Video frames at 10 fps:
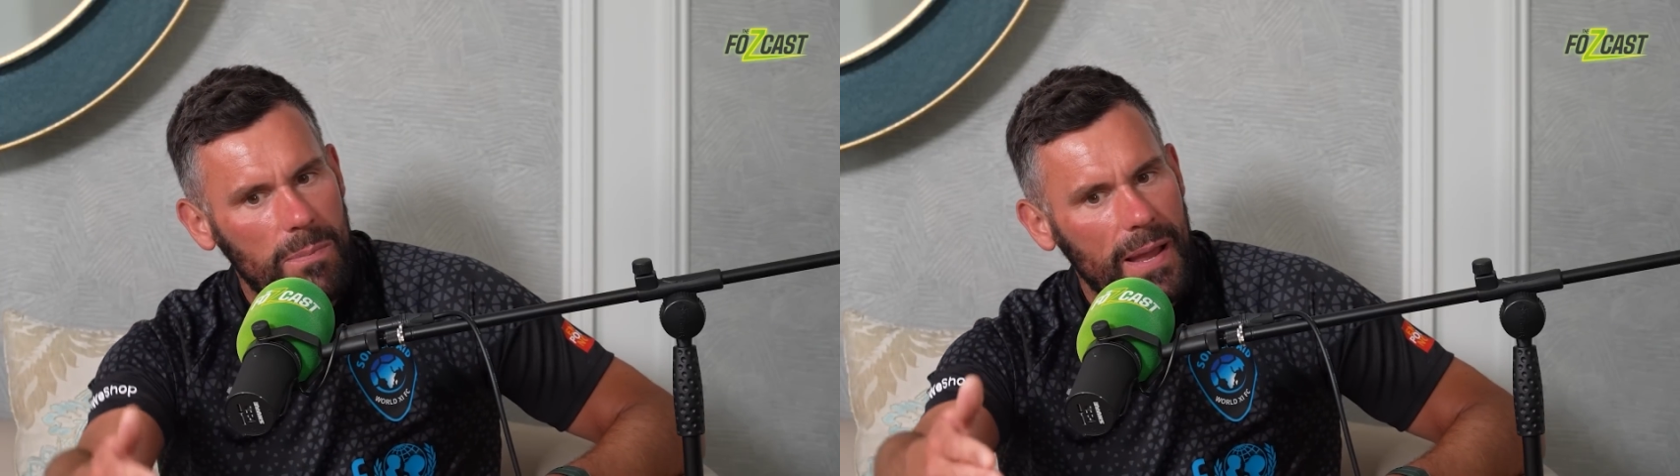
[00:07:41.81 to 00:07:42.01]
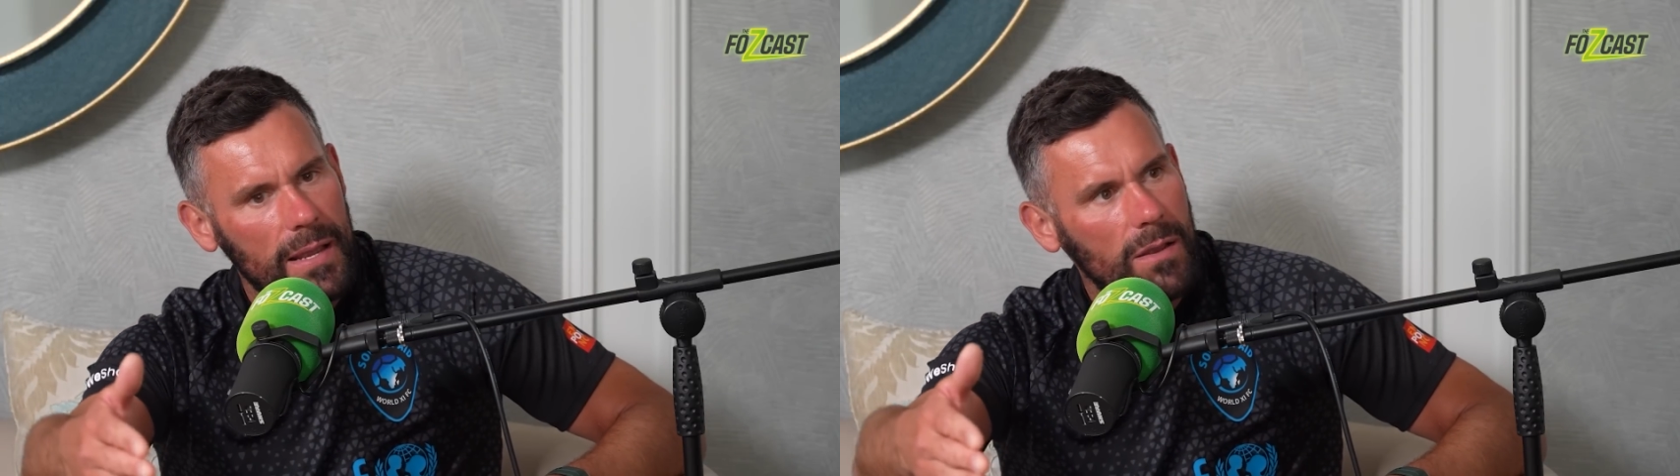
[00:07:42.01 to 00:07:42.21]

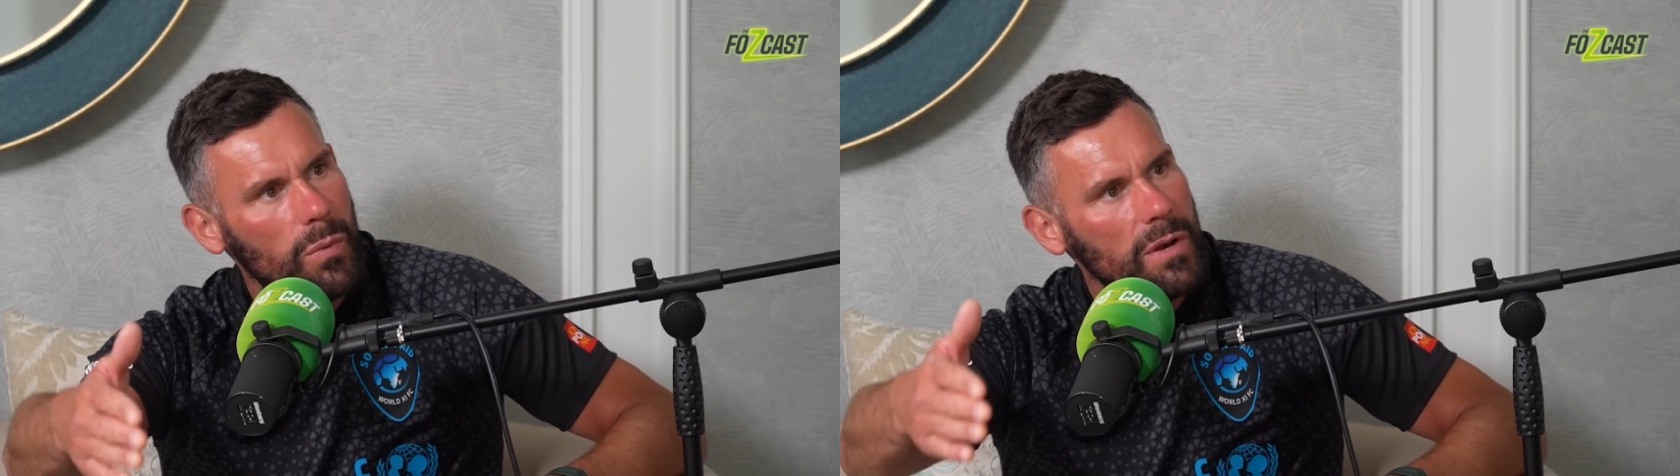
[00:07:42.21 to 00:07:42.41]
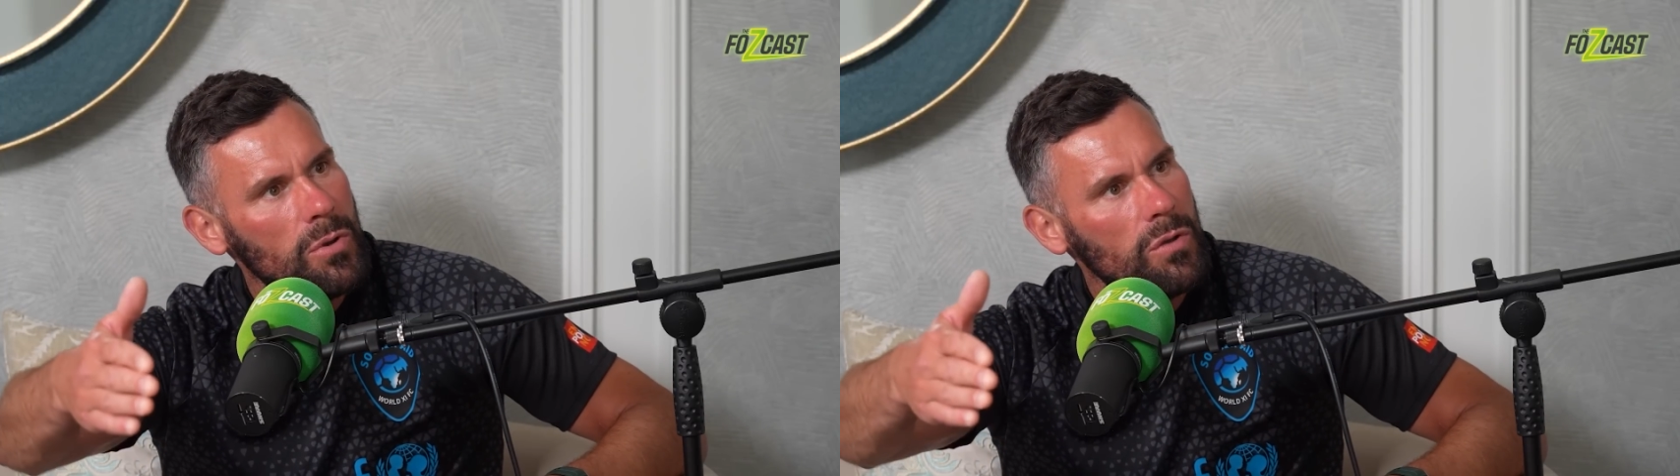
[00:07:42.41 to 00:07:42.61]
we'd
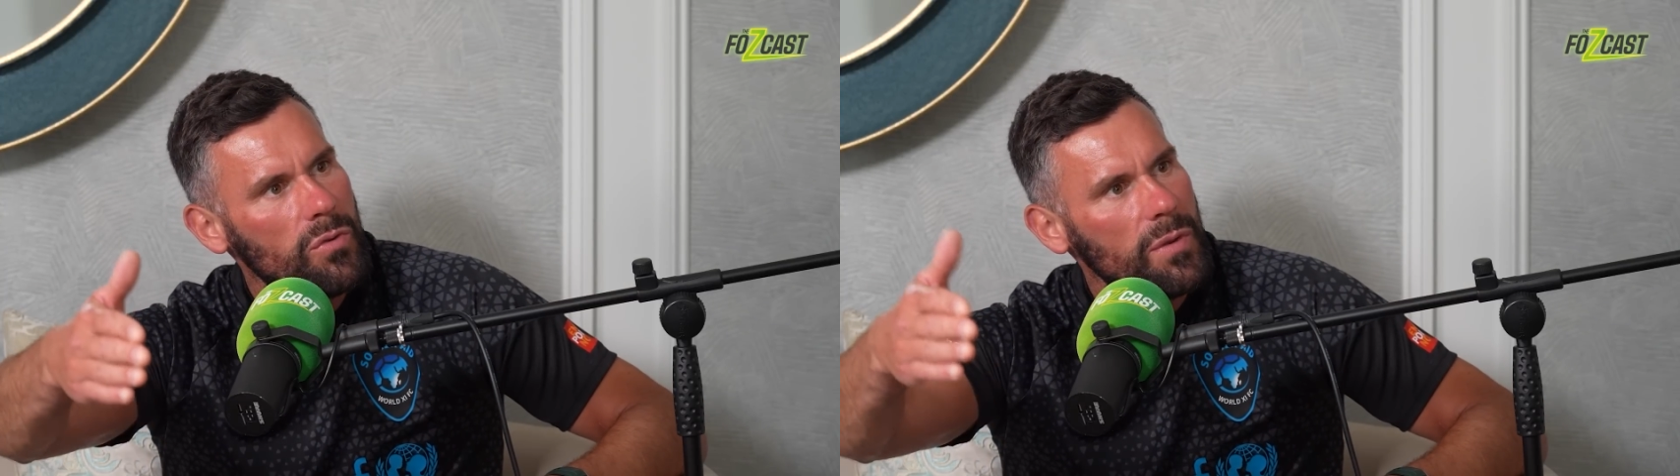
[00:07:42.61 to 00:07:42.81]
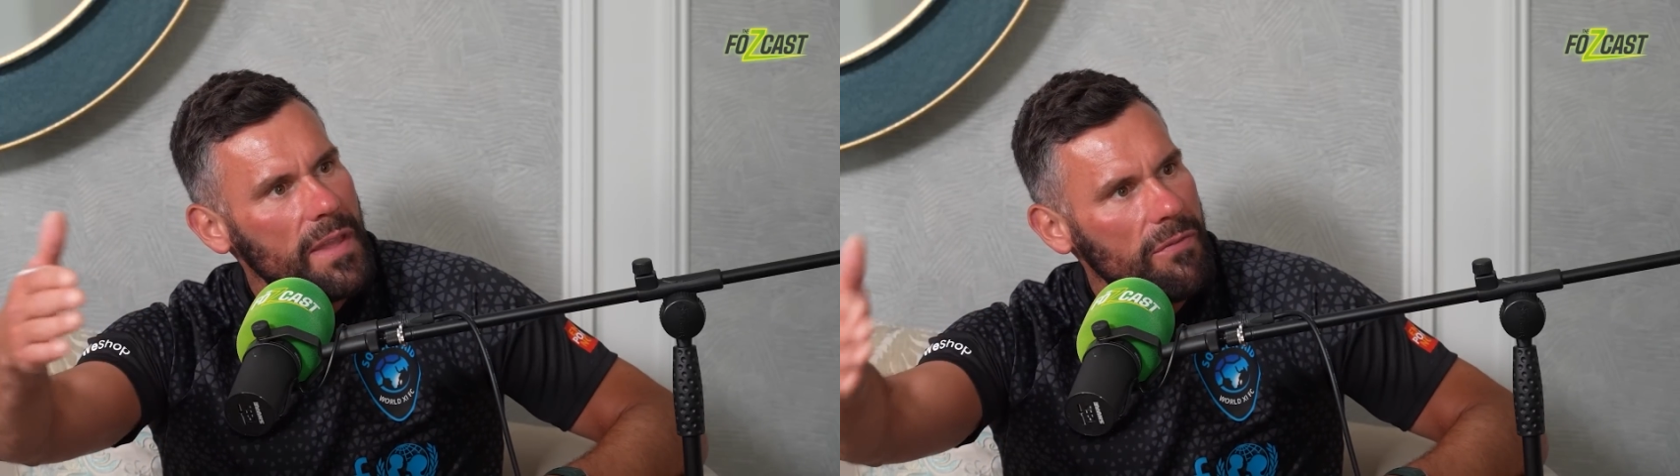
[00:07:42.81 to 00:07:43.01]

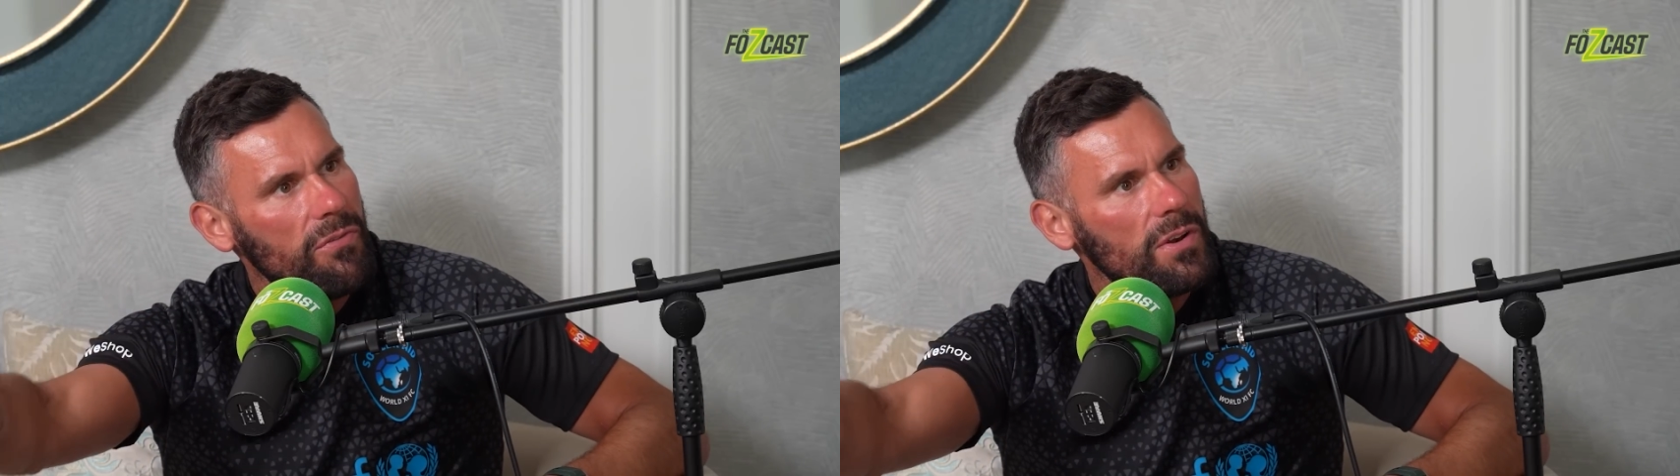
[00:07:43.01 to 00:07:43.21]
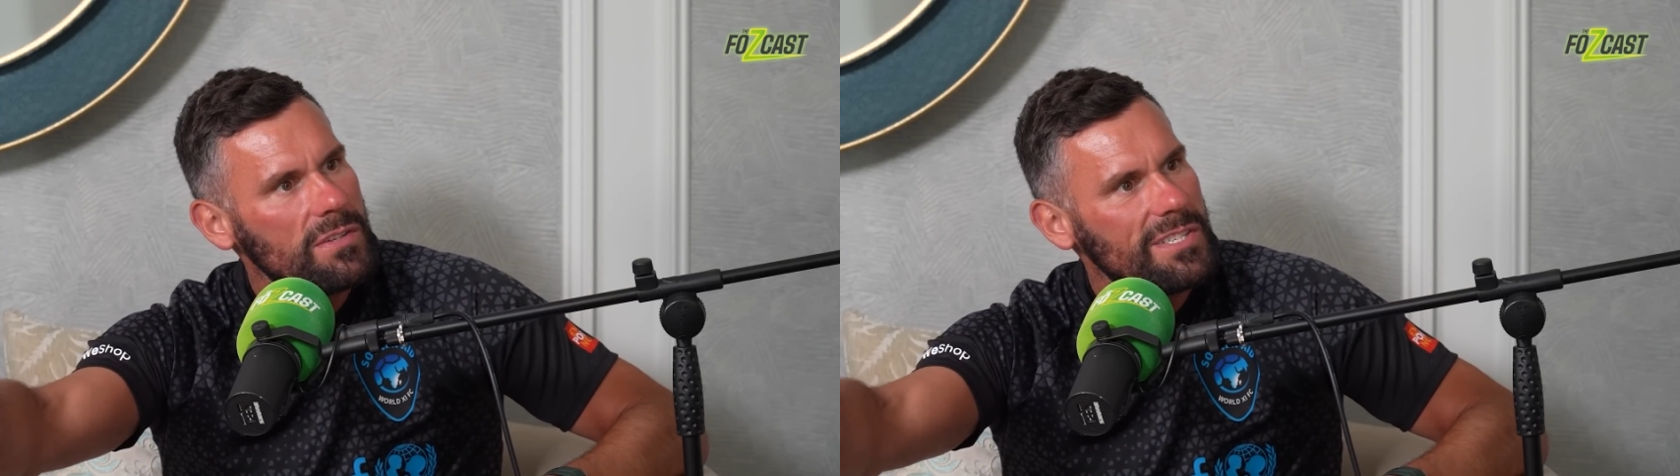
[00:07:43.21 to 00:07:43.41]
move to a
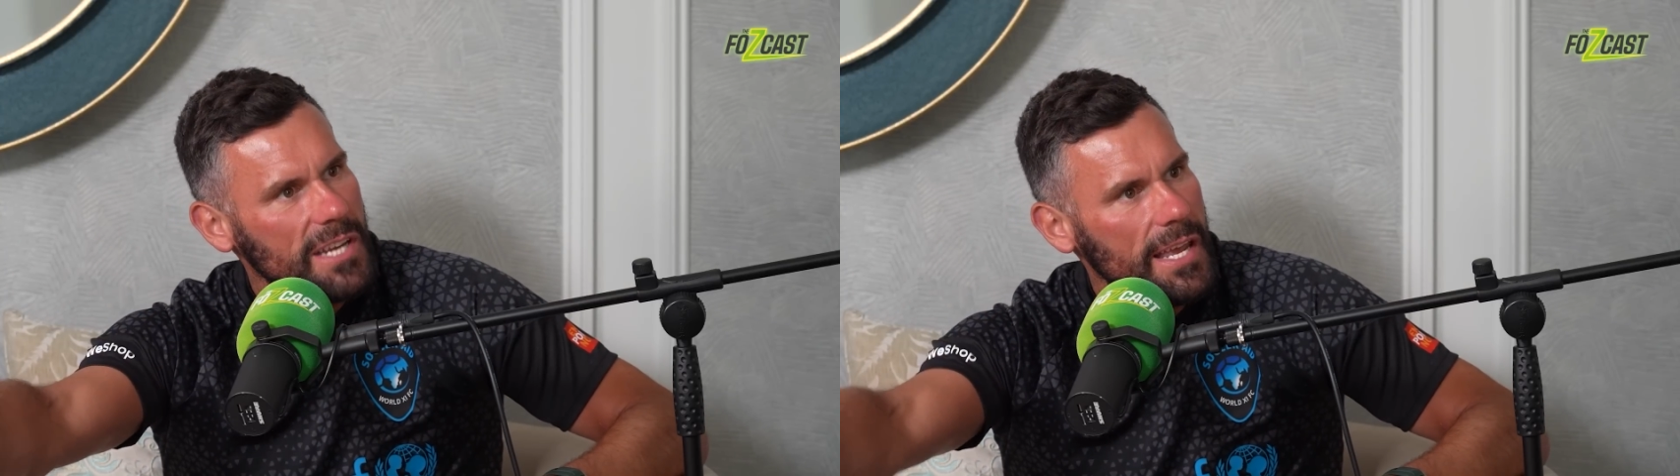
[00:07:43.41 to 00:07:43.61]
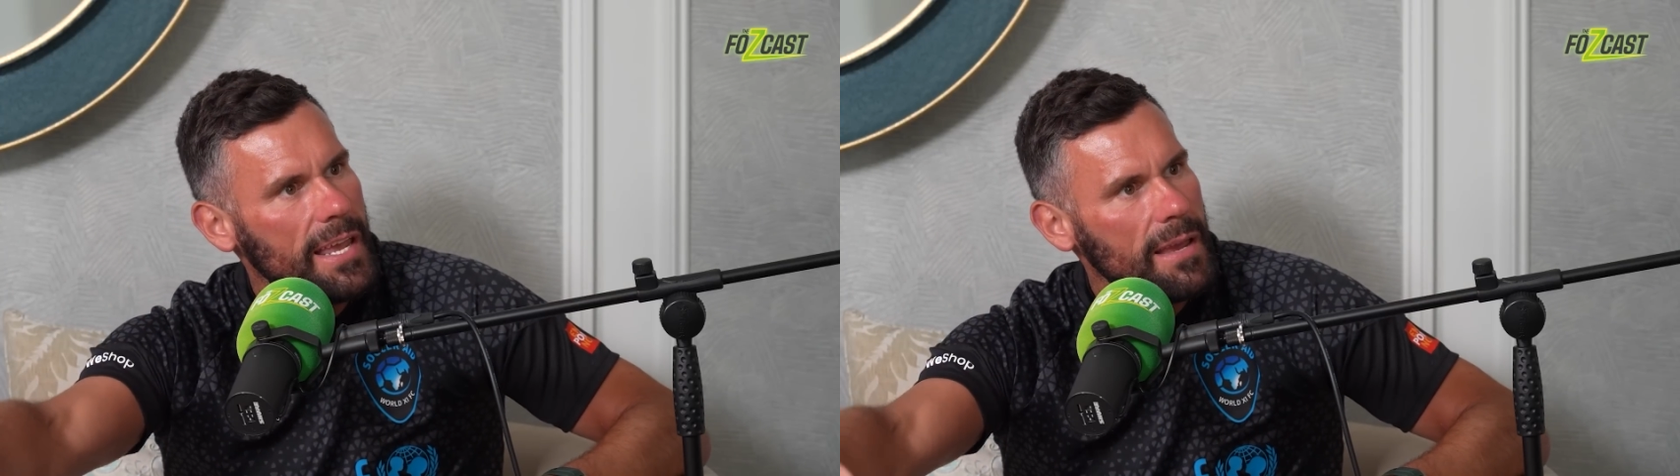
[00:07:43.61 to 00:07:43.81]
different
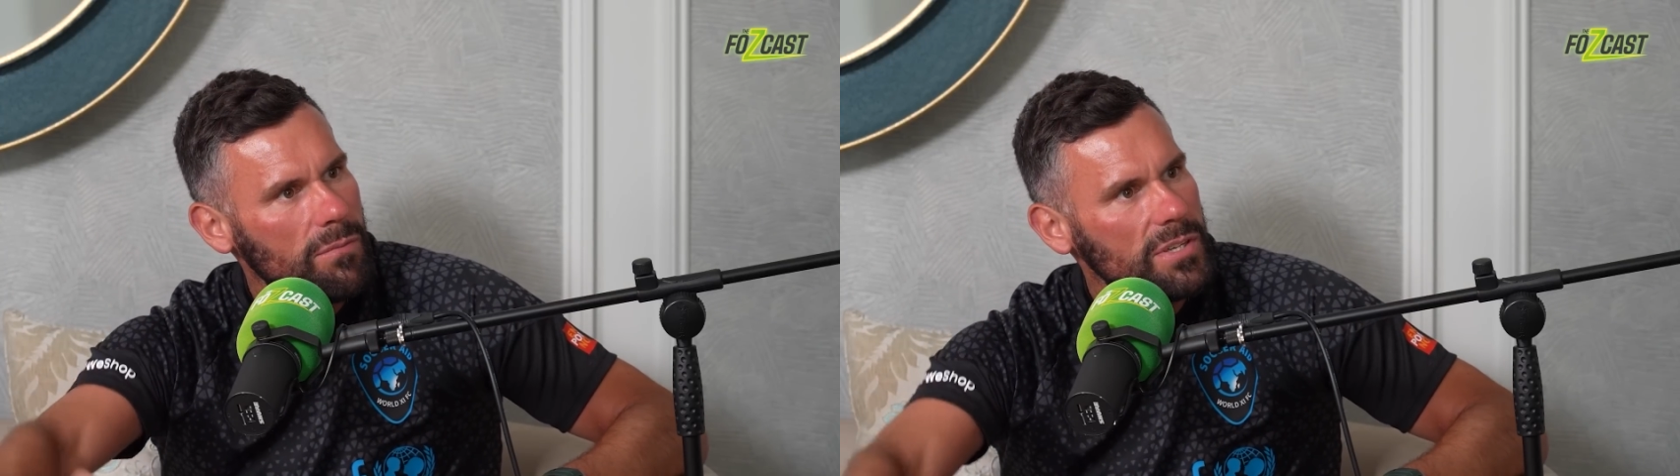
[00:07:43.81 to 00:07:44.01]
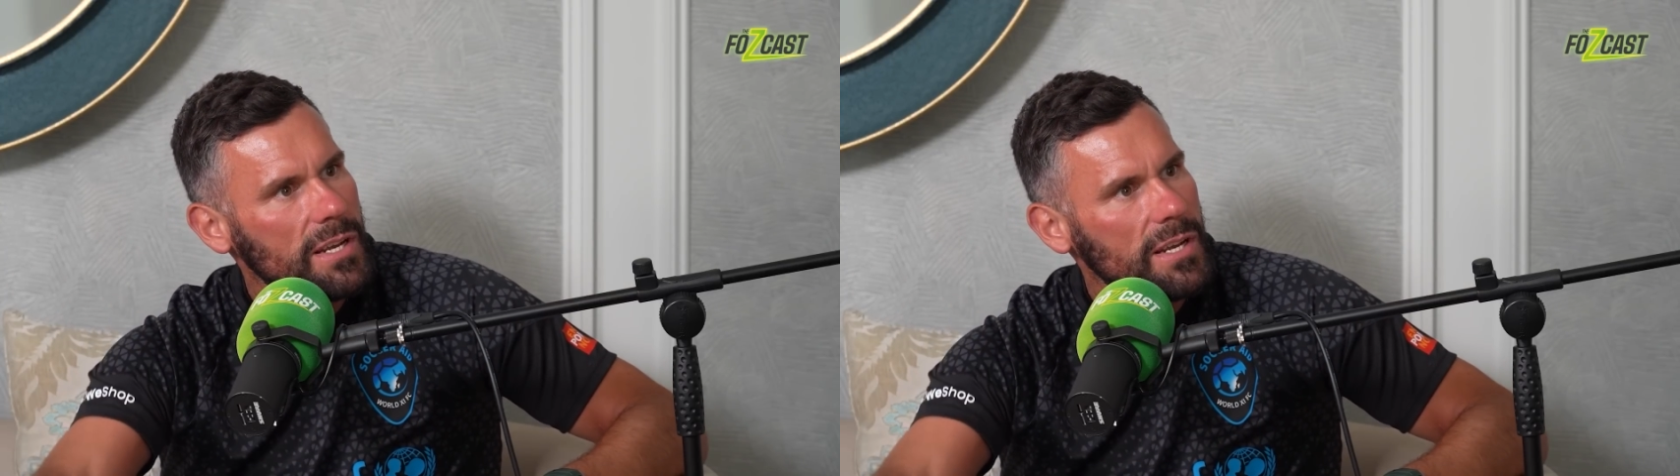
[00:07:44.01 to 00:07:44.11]
city in